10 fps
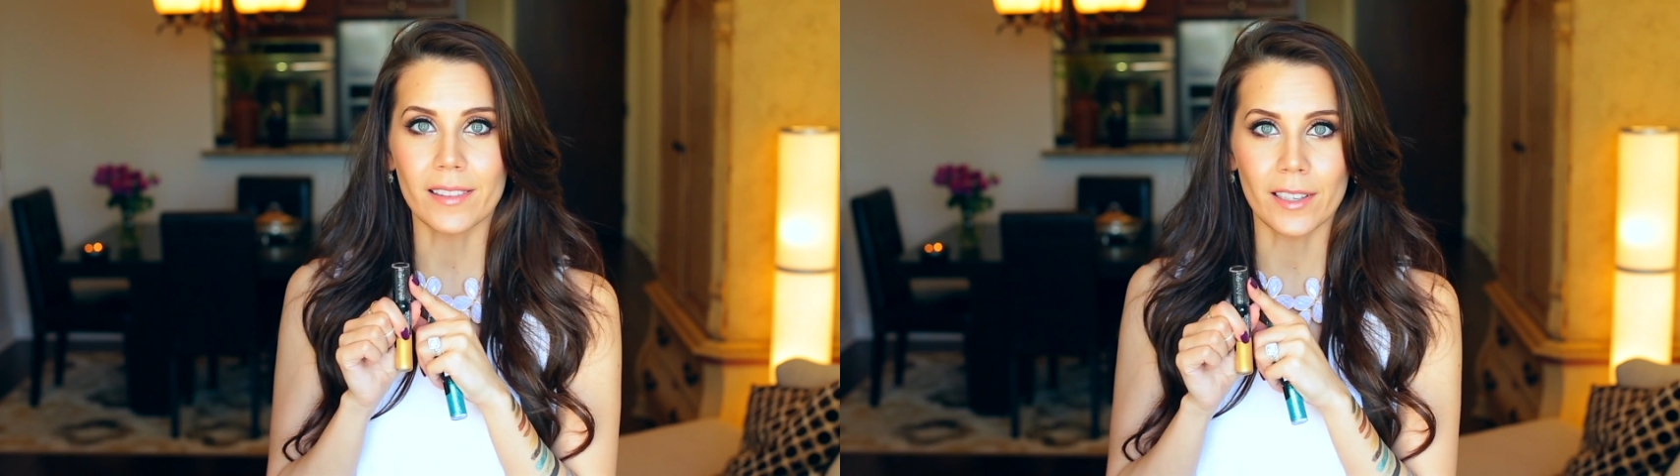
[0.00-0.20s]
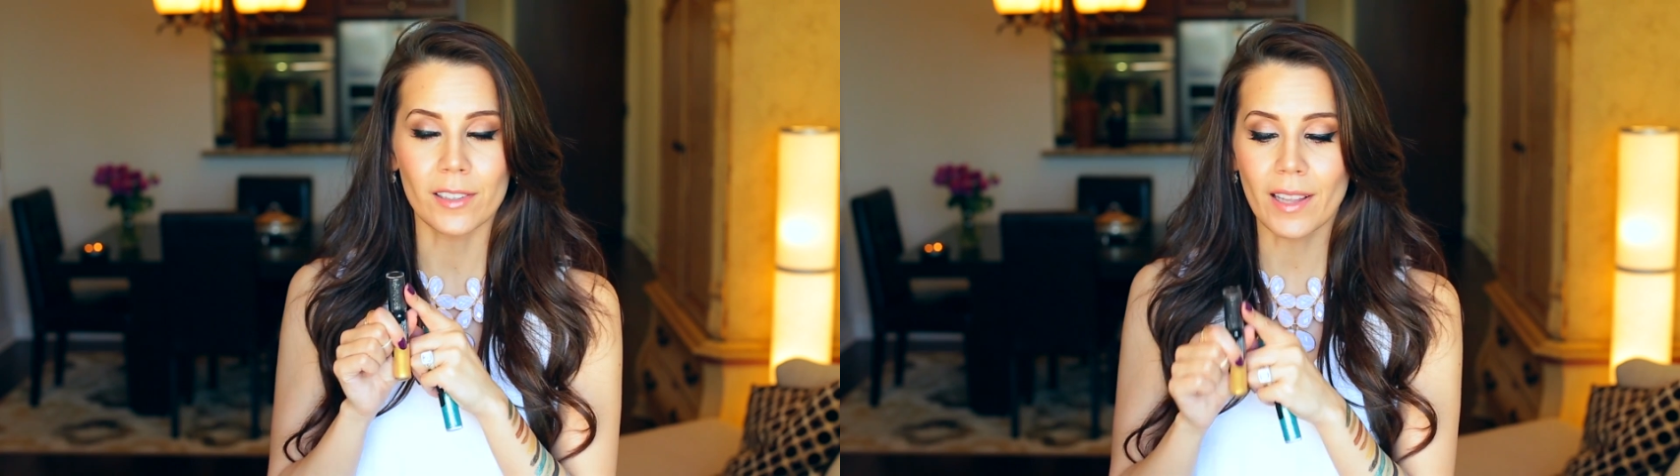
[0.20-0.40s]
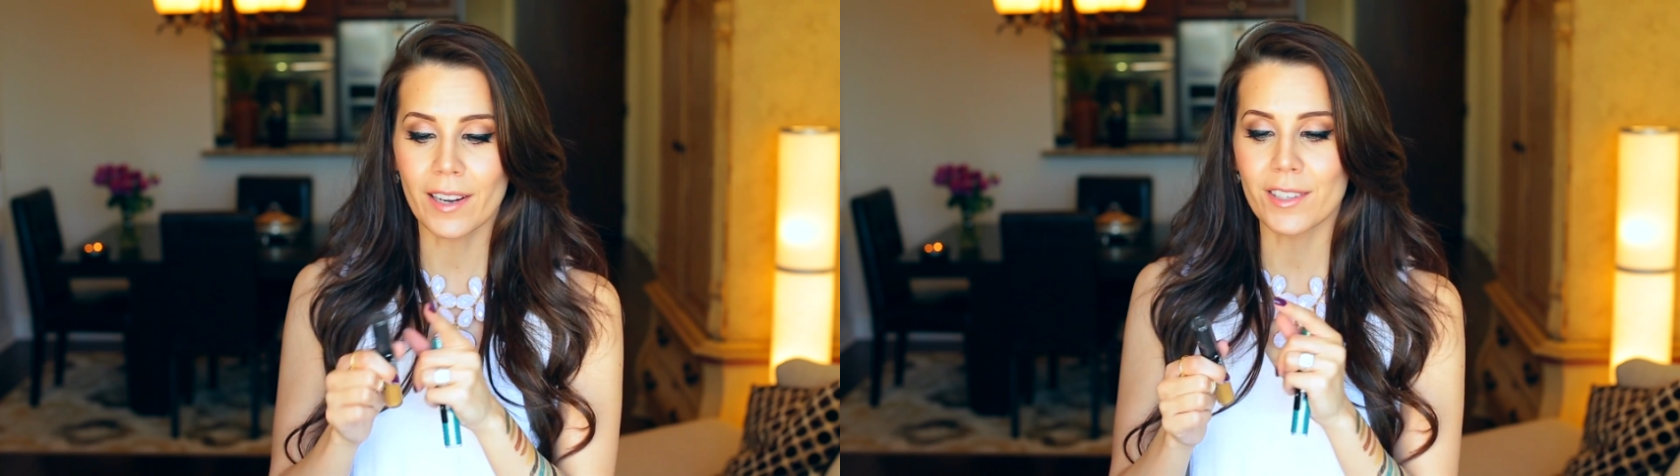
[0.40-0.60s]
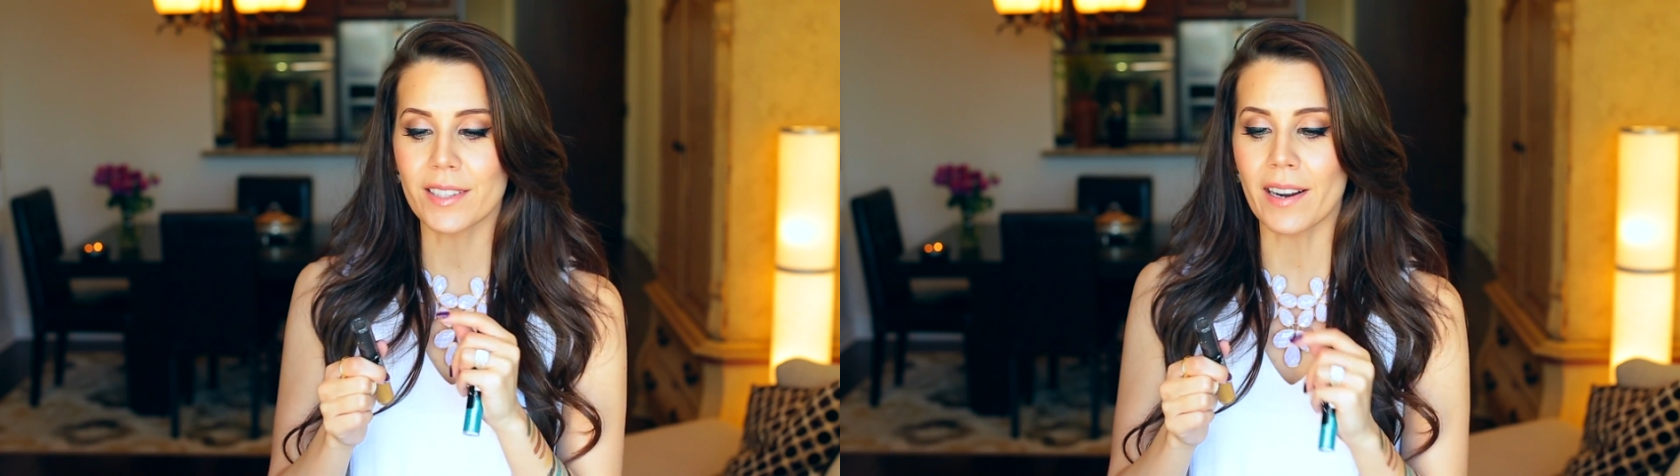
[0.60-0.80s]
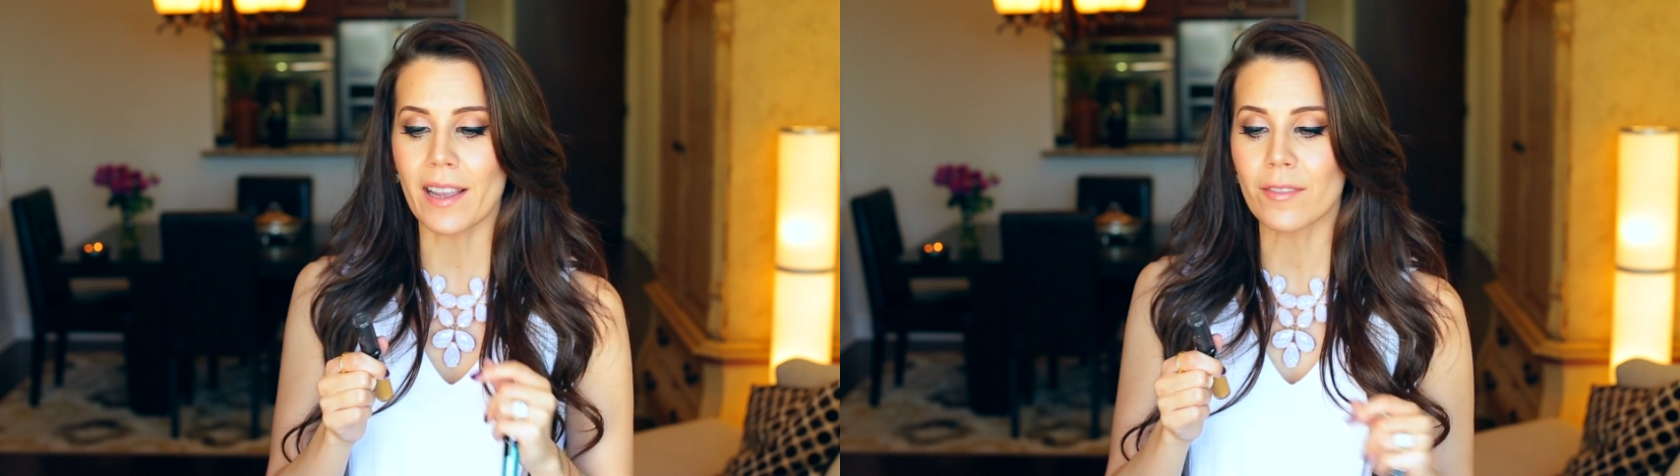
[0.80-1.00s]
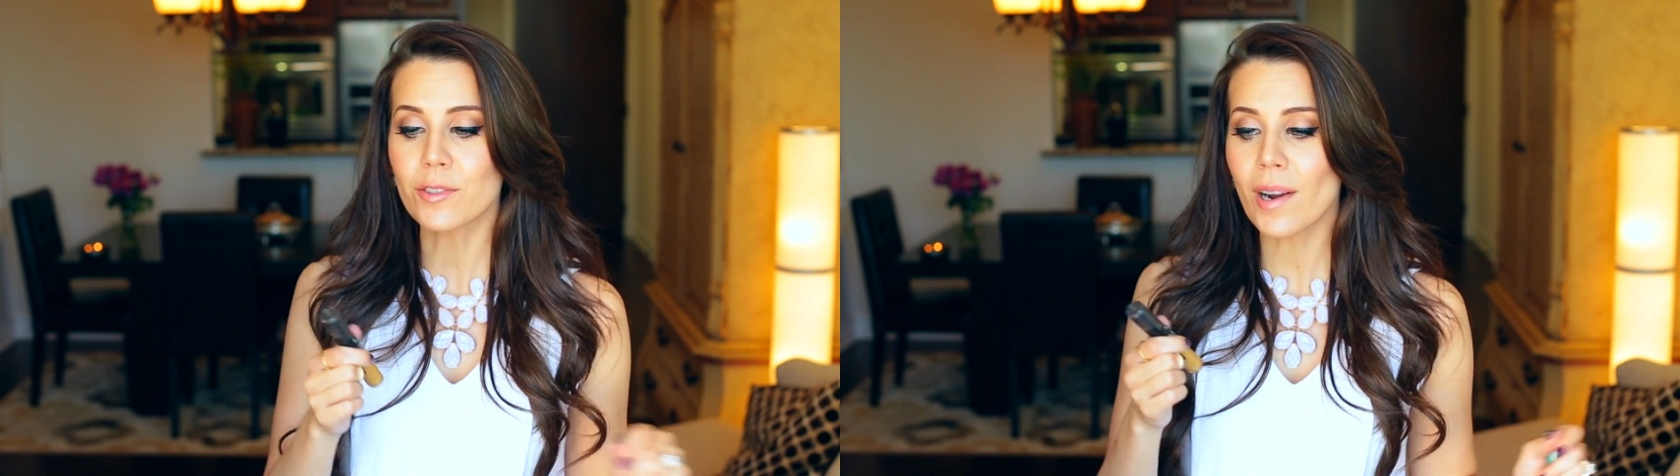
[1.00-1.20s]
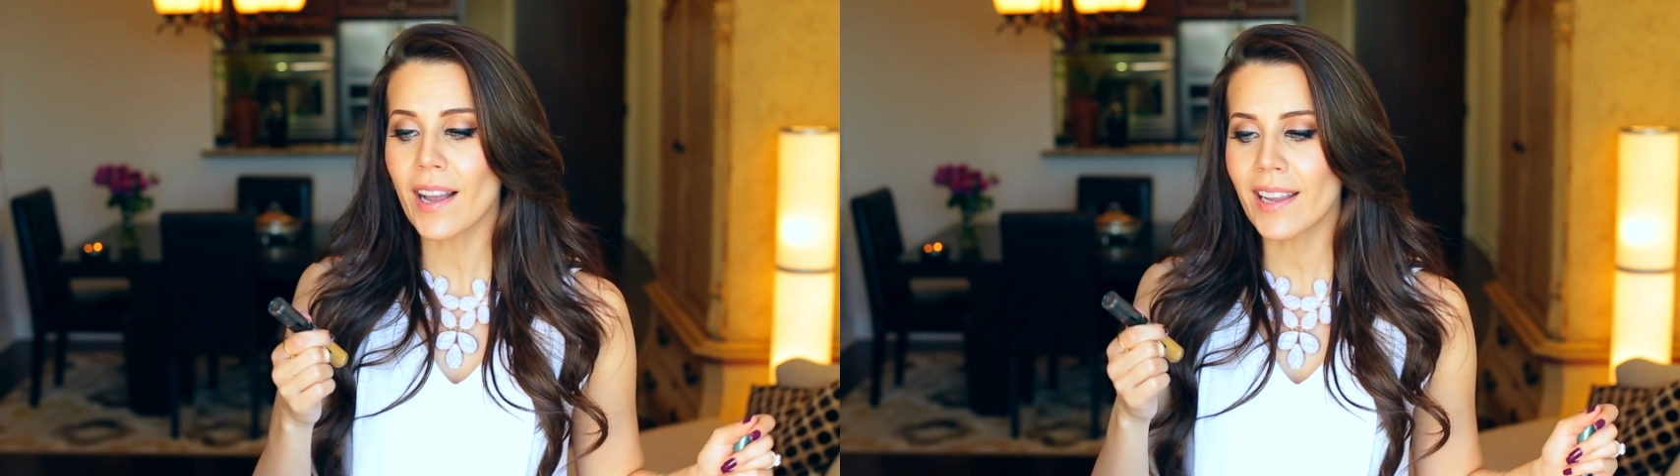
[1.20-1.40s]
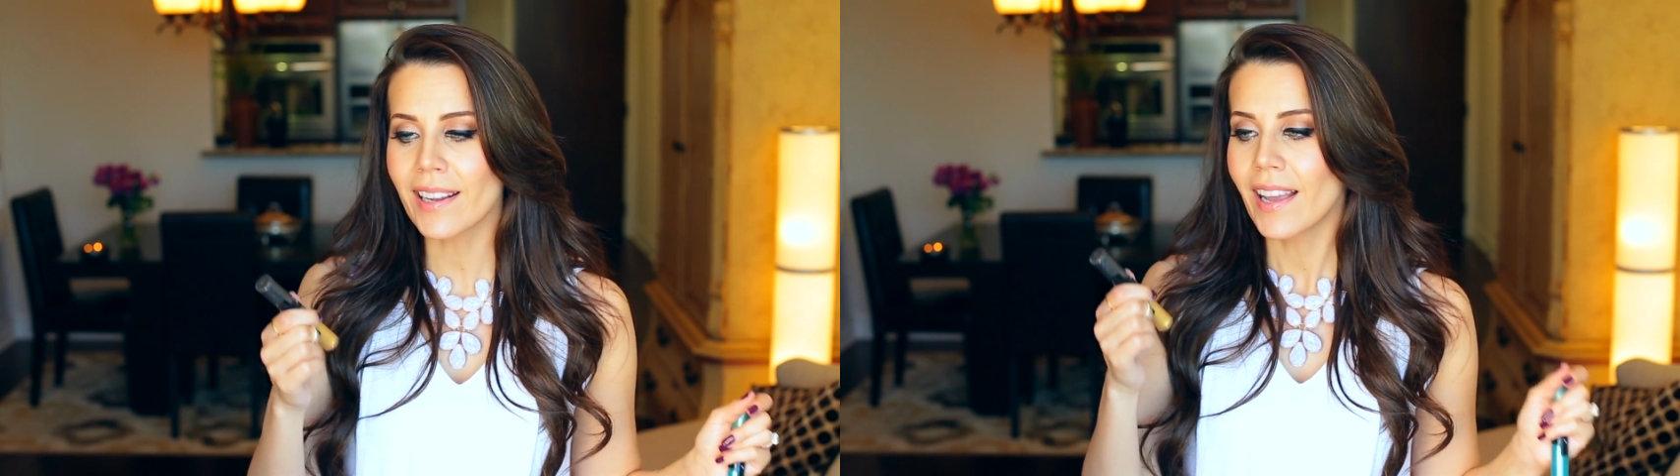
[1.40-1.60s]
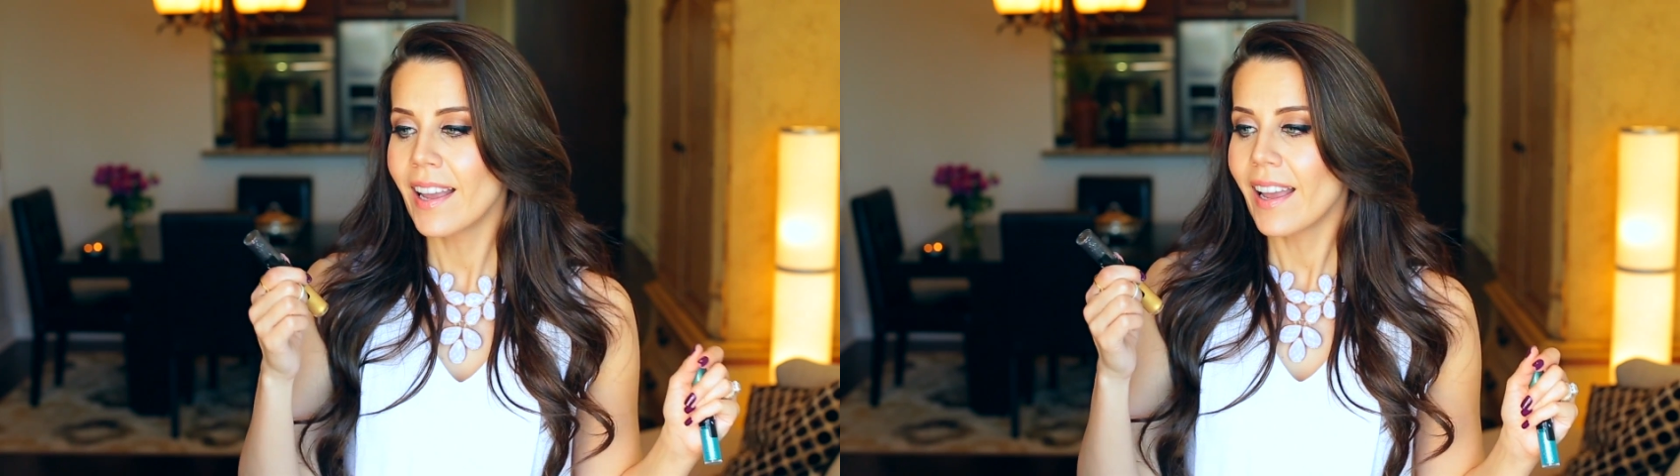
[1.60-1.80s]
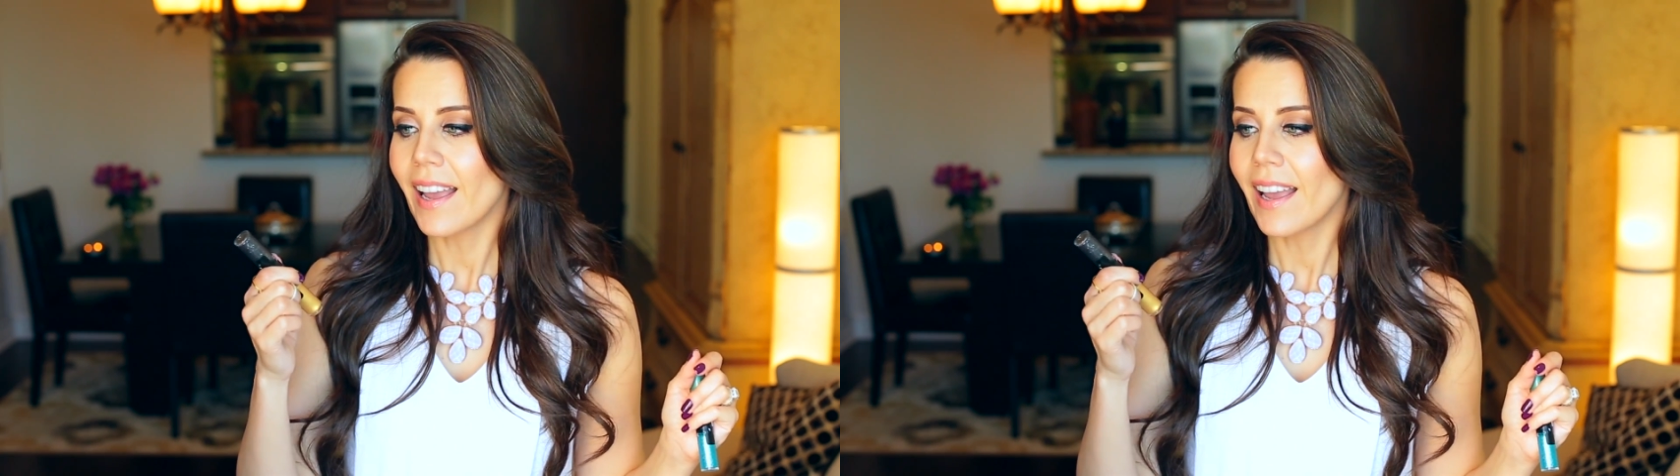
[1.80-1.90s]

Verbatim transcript: glitter liners that I have tried,